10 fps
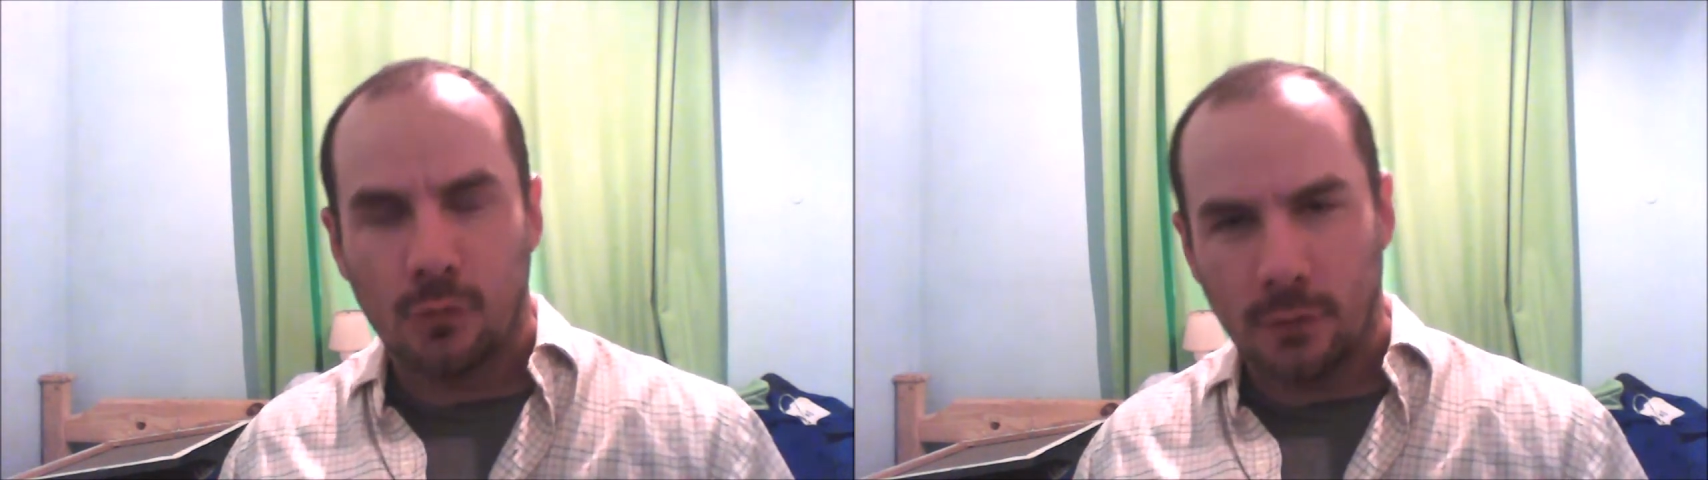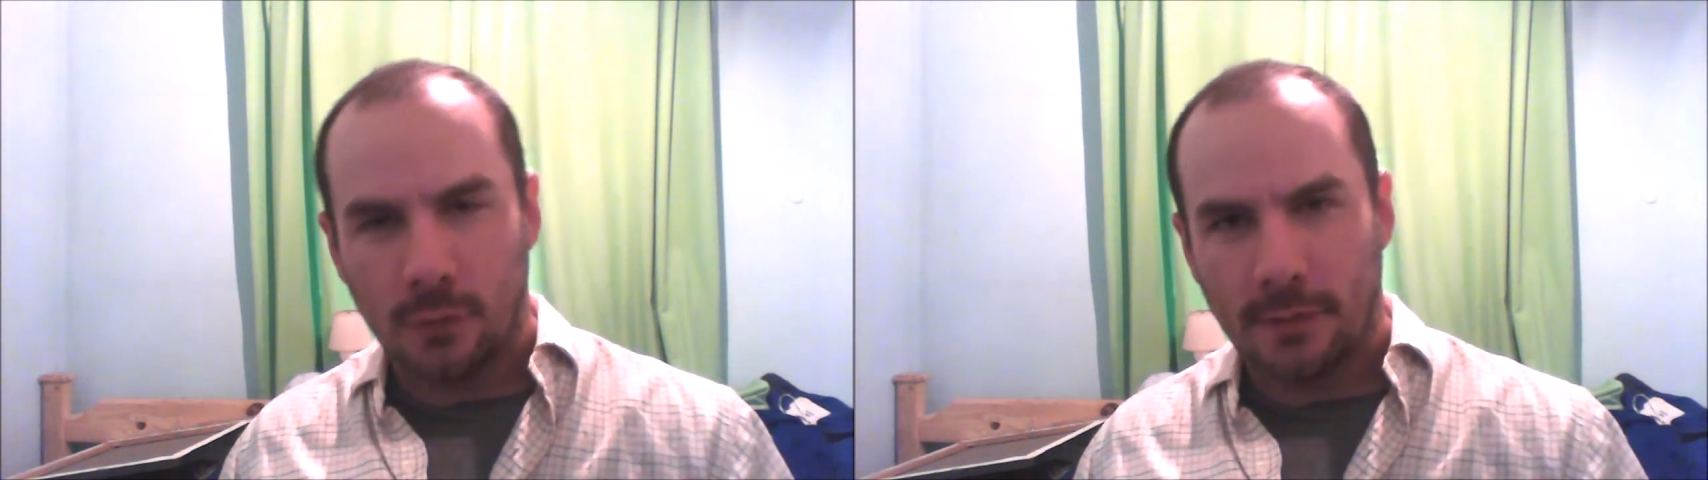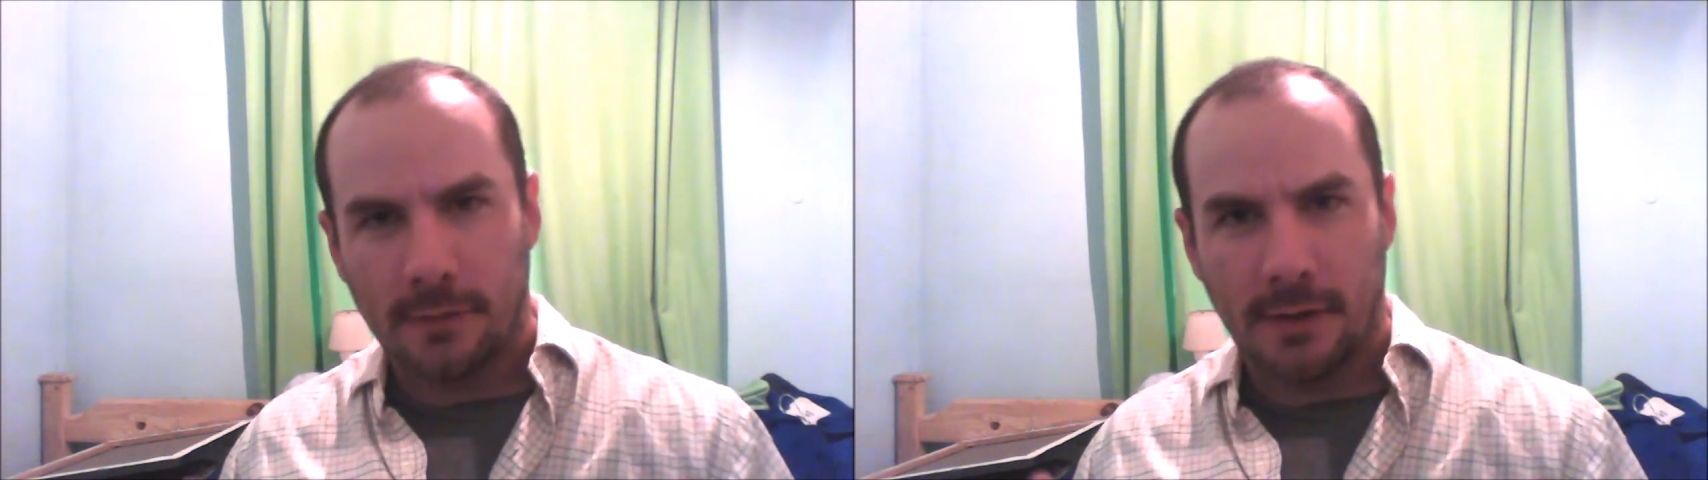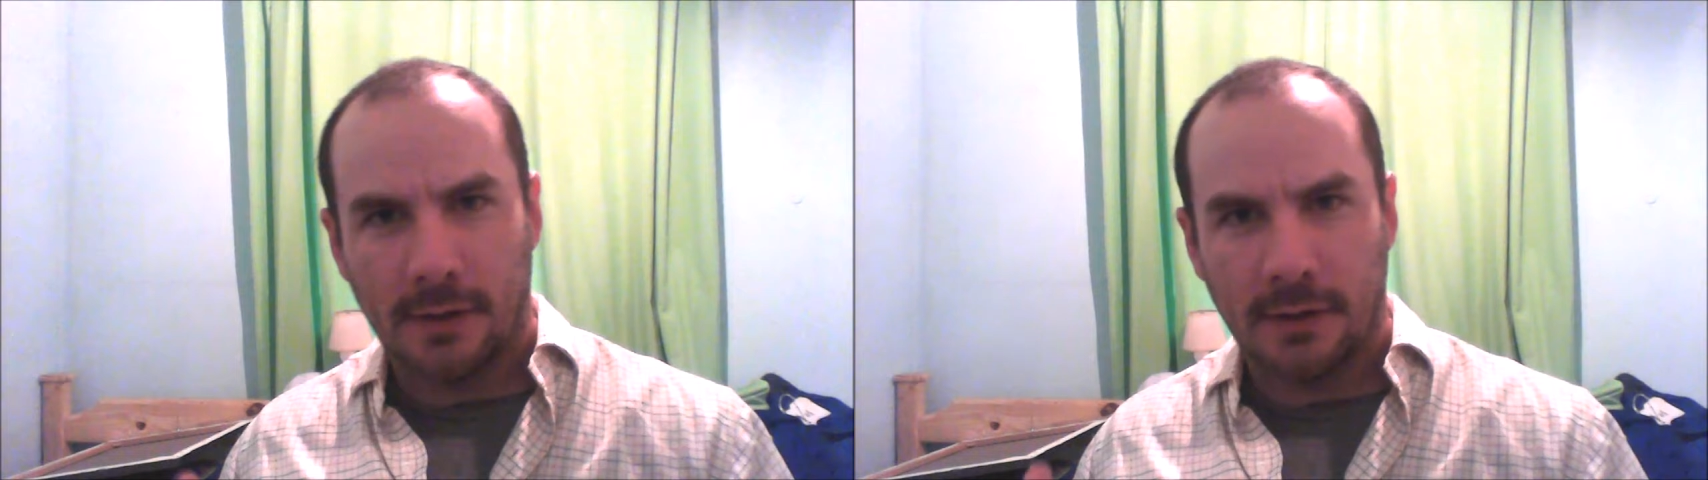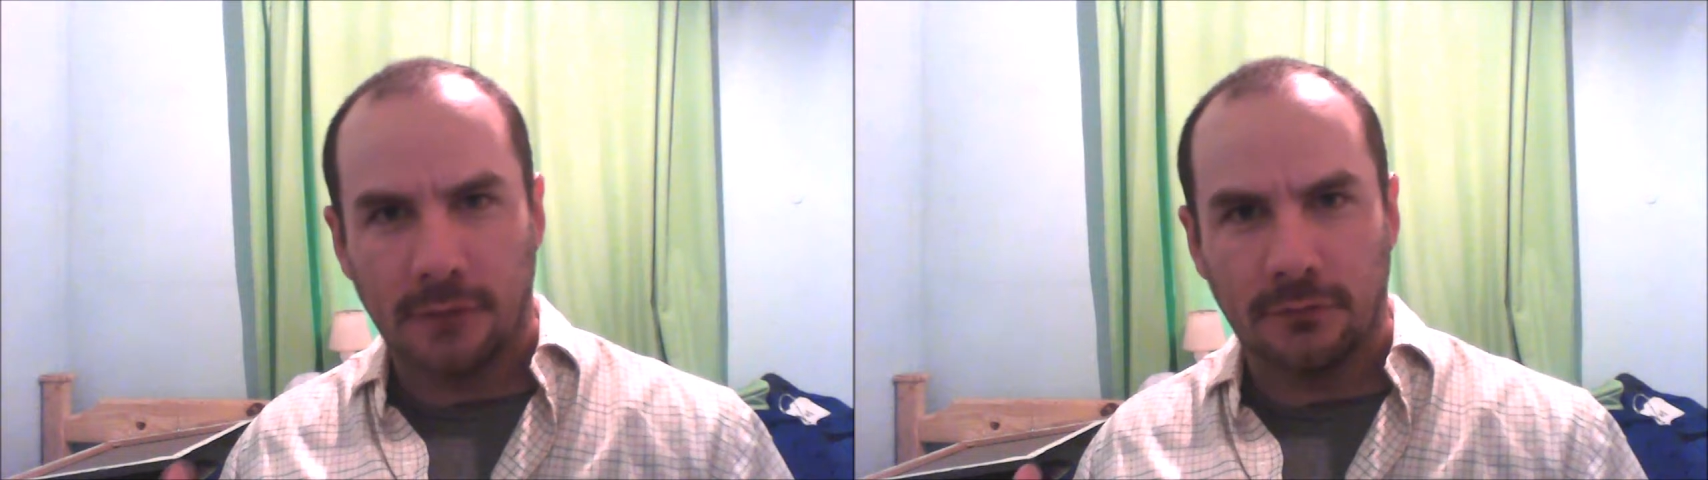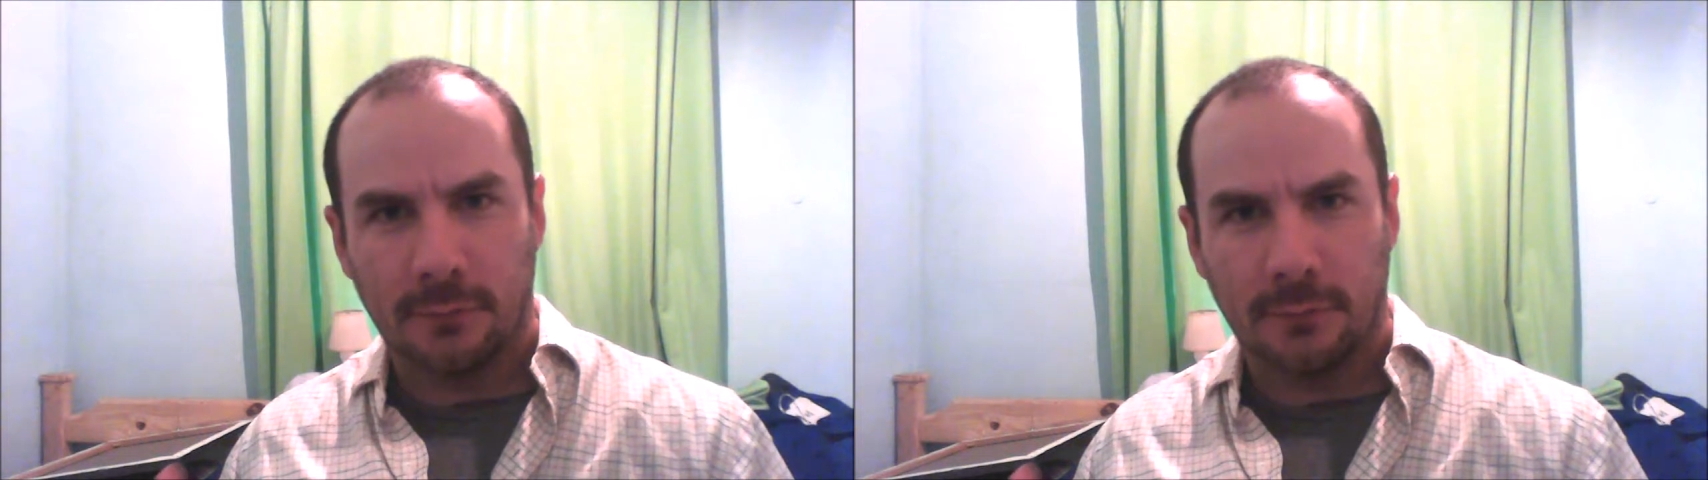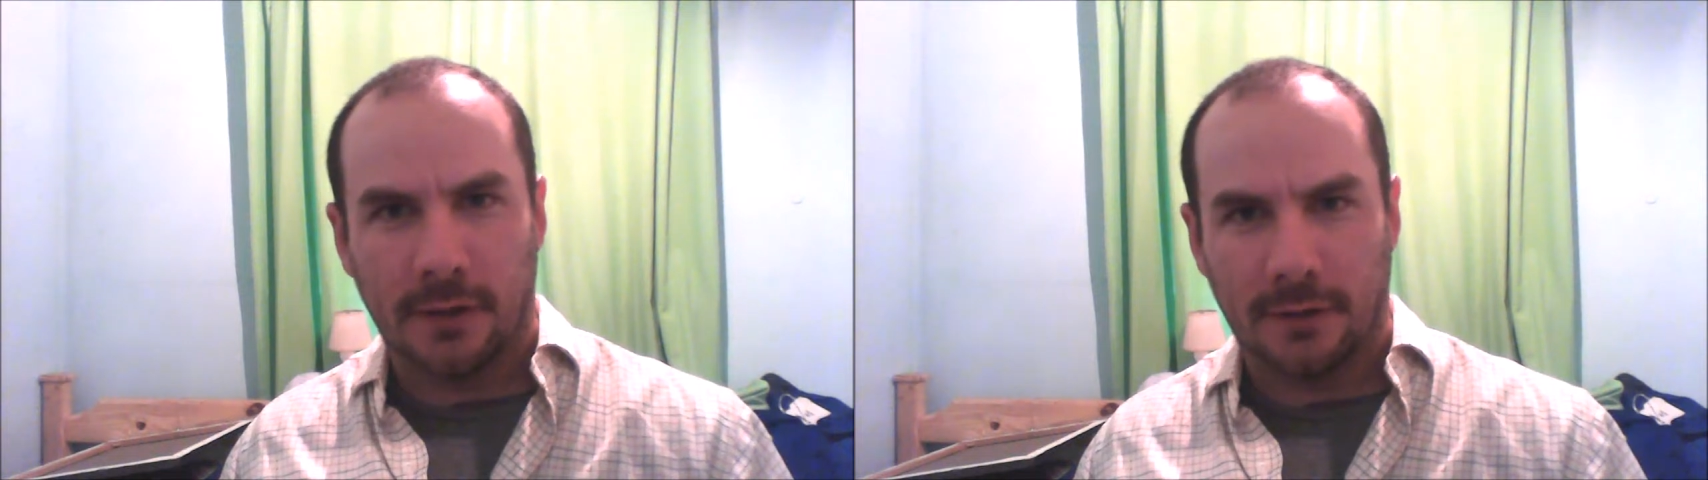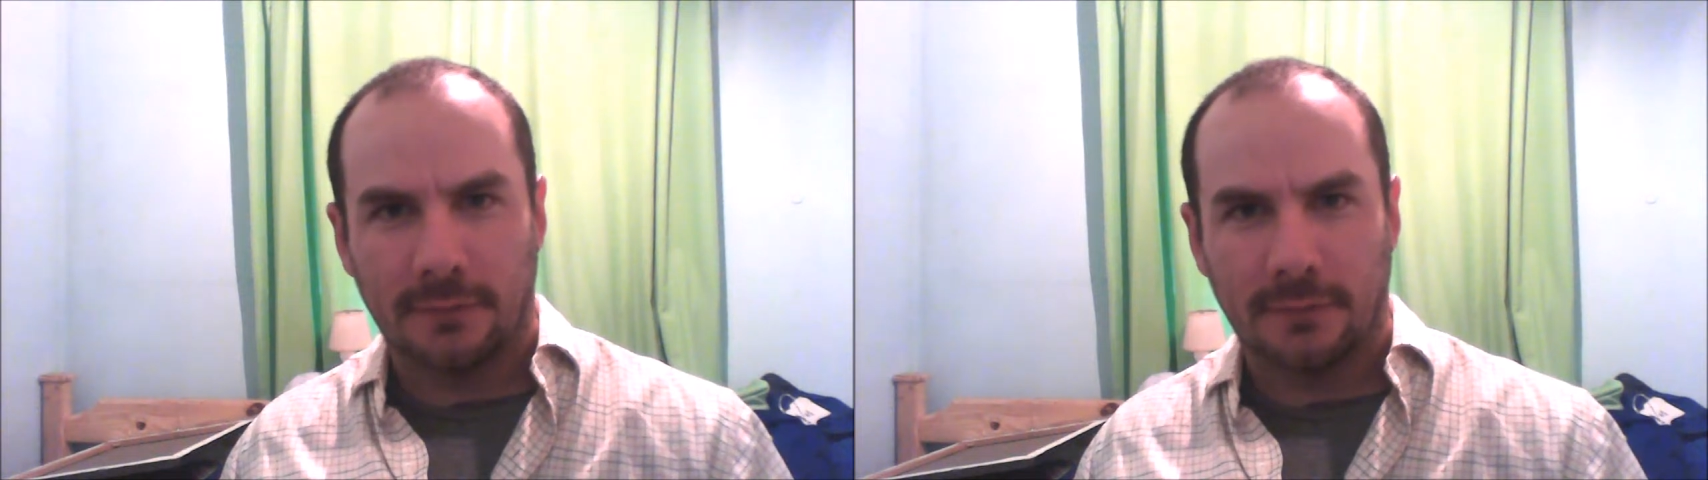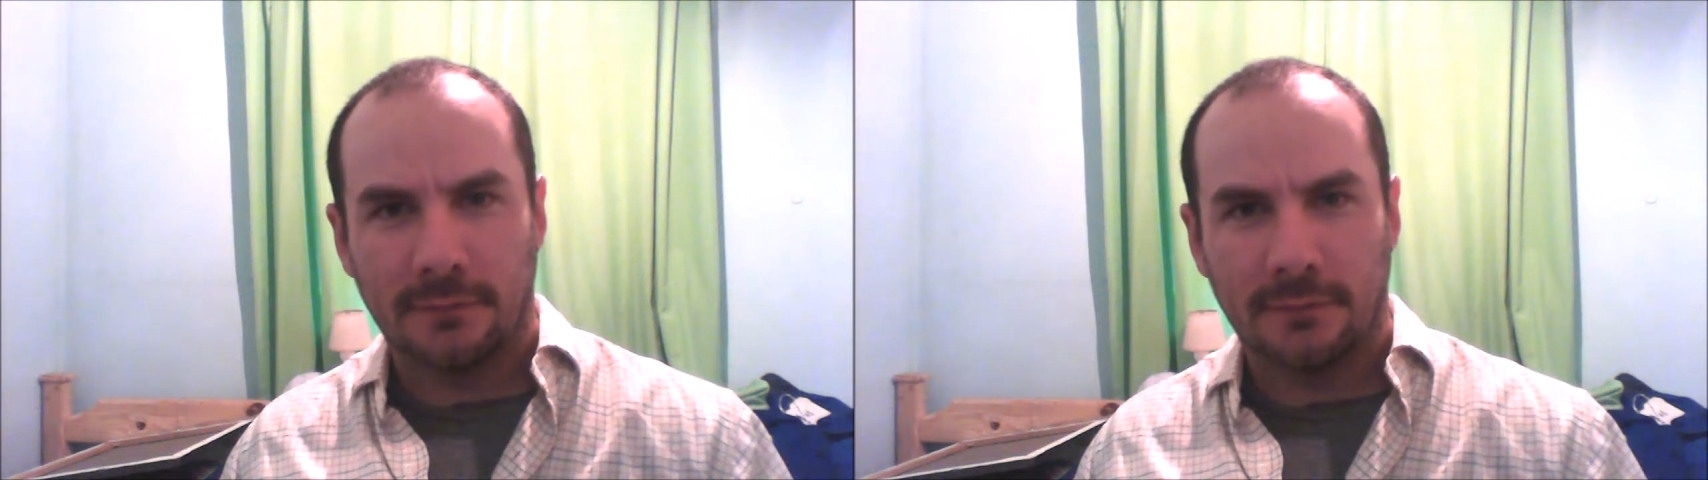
with that ancient man.